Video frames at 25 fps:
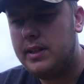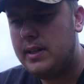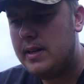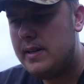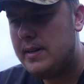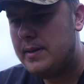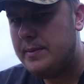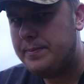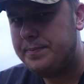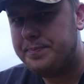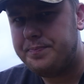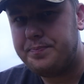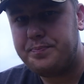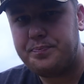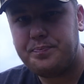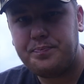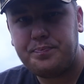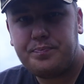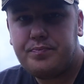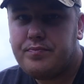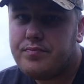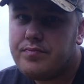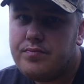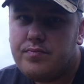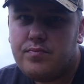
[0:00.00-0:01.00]

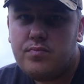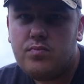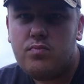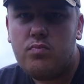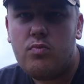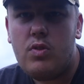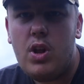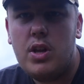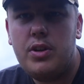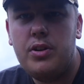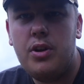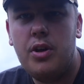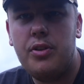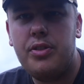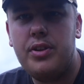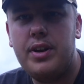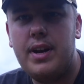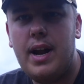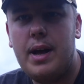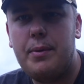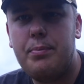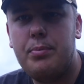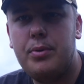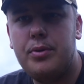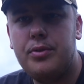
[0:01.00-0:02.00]
nothing
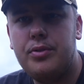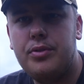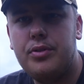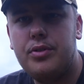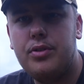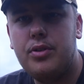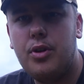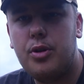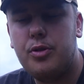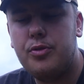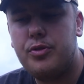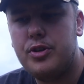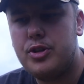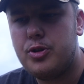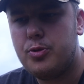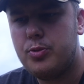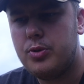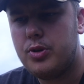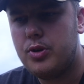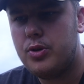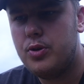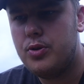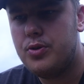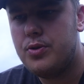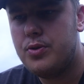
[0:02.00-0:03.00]
happened, no fish were
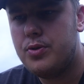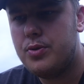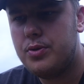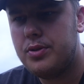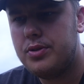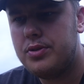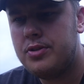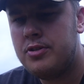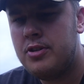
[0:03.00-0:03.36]
caught.